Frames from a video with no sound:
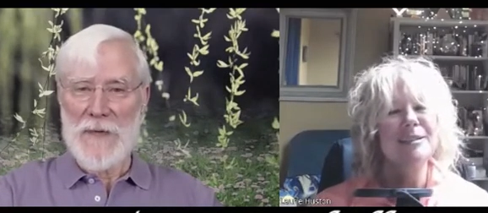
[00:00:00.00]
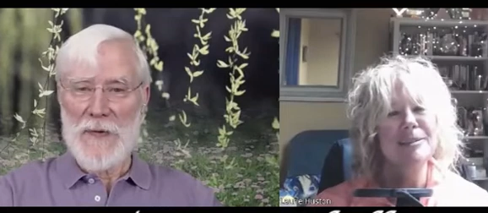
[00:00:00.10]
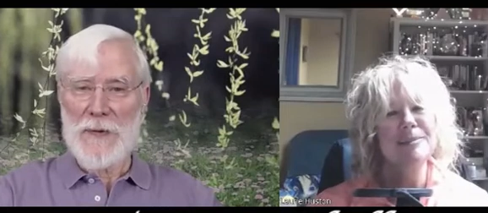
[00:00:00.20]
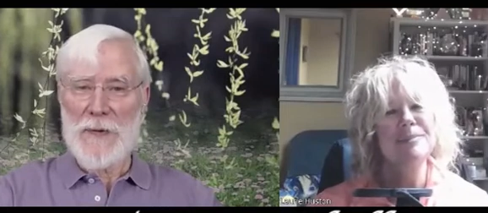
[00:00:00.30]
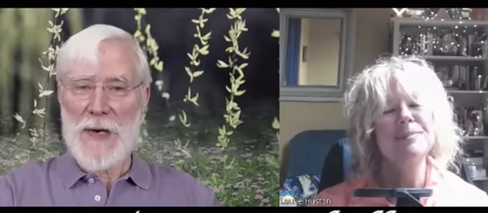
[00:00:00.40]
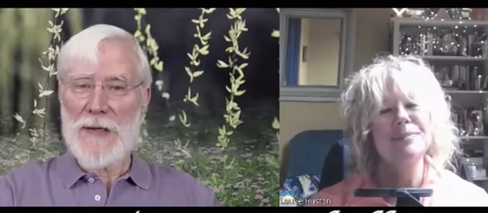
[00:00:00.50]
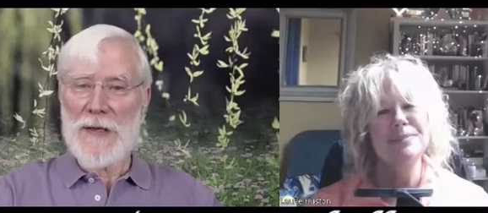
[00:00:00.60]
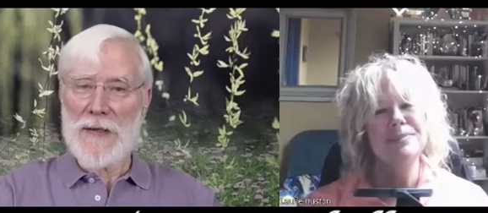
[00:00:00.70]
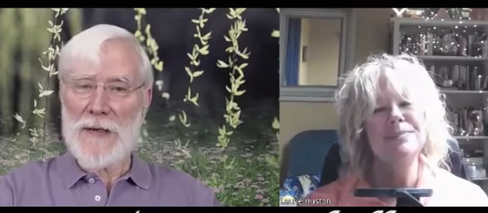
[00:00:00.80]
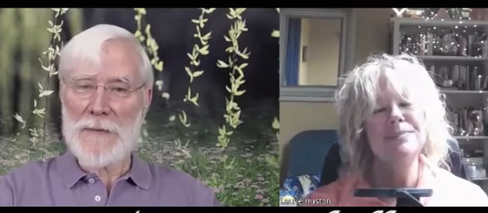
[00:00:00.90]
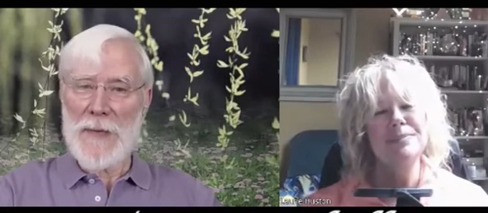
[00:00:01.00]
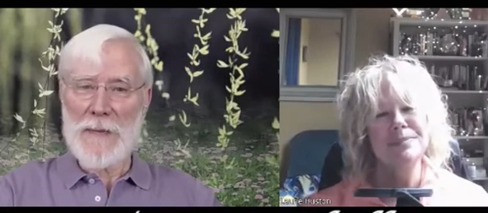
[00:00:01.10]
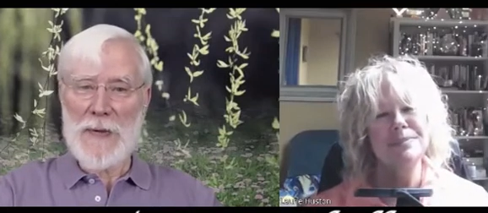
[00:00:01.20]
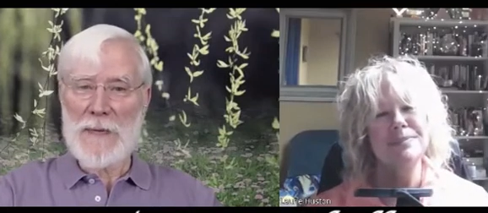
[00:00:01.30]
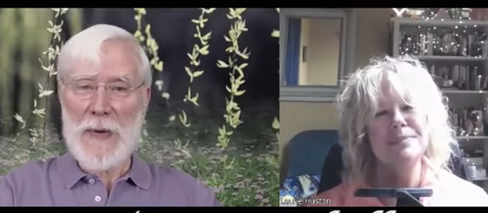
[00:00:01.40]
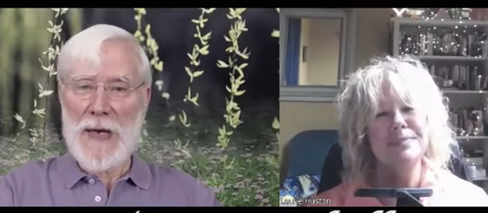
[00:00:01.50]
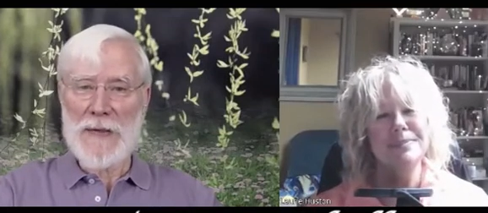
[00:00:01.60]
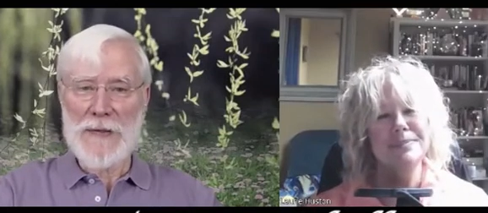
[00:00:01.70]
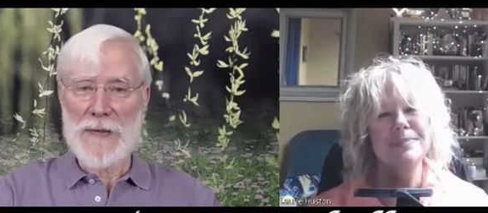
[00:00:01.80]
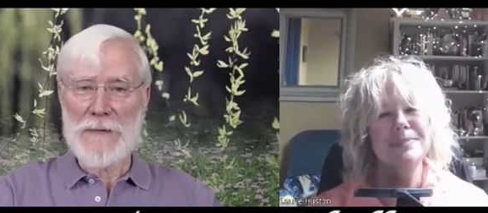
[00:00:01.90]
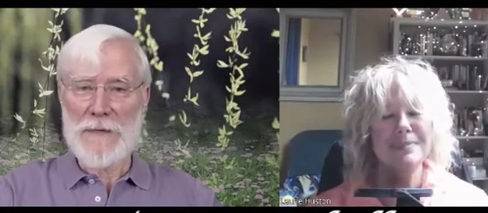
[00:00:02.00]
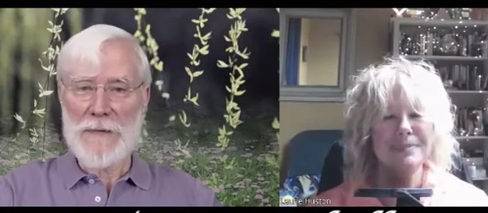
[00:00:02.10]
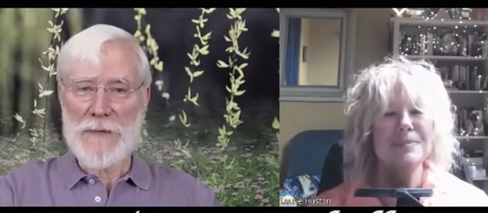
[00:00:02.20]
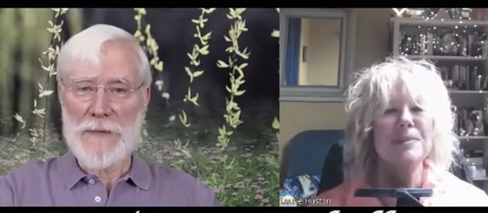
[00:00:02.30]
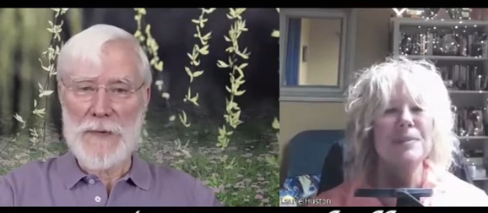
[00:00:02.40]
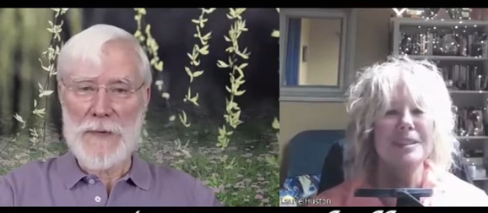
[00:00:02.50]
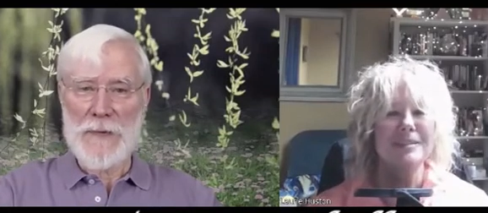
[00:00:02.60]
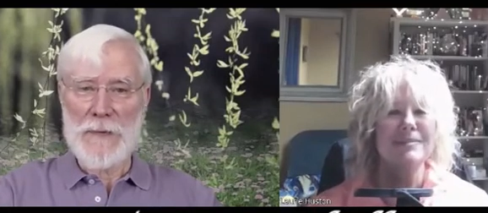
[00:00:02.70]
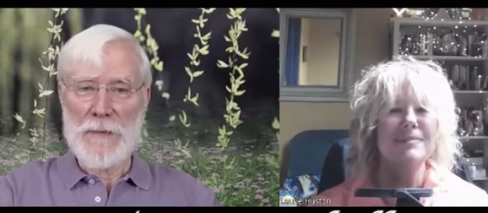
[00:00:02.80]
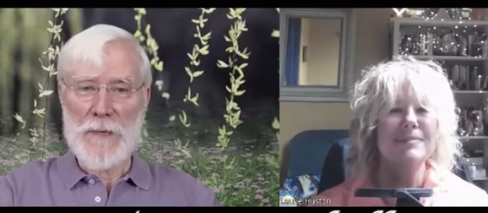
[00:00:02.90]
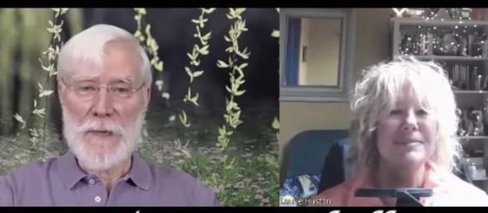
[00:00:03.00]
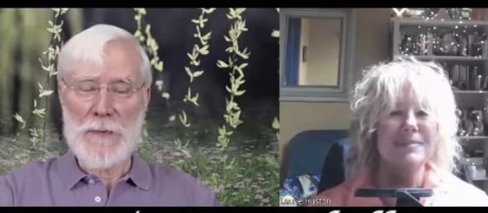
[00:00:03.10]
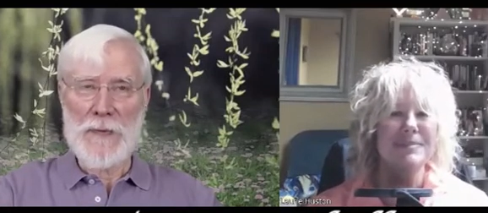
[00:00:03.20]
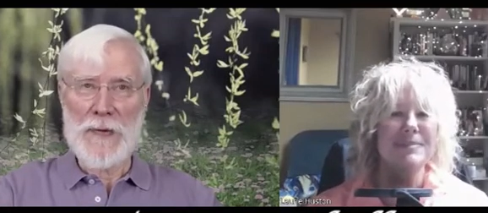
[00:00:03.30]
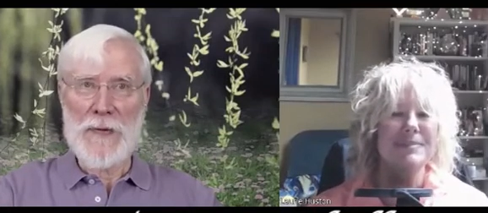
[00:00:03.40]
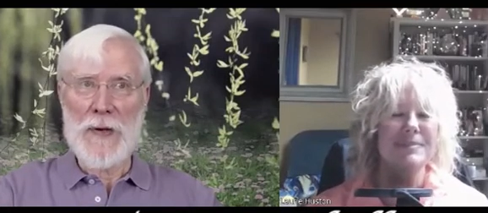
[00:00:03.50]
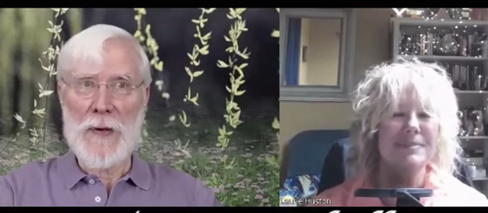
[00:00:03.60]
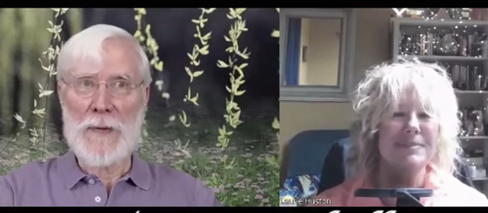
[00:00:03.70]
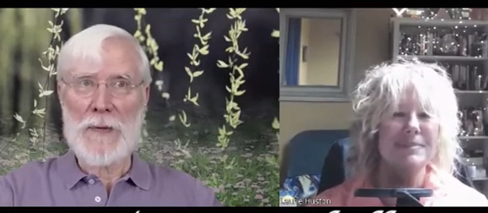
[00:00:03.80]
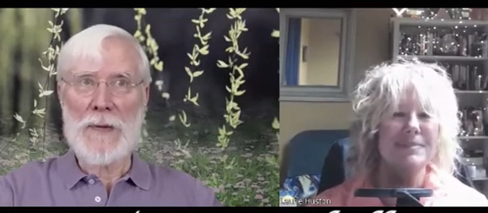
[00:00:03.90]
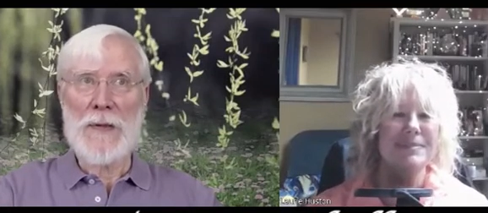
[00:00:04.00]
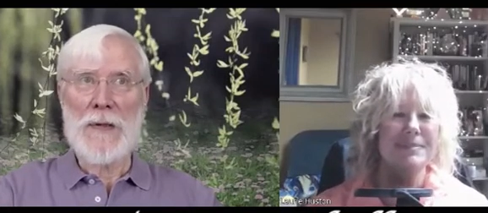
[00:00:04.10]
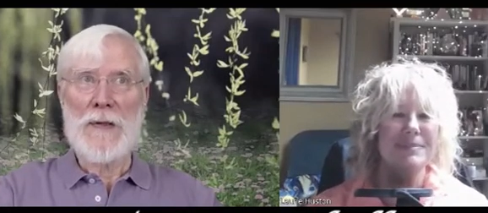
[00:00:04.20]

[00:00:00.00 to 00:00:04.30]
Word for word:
Speaker 1: You create that luck by being positive. You you the whole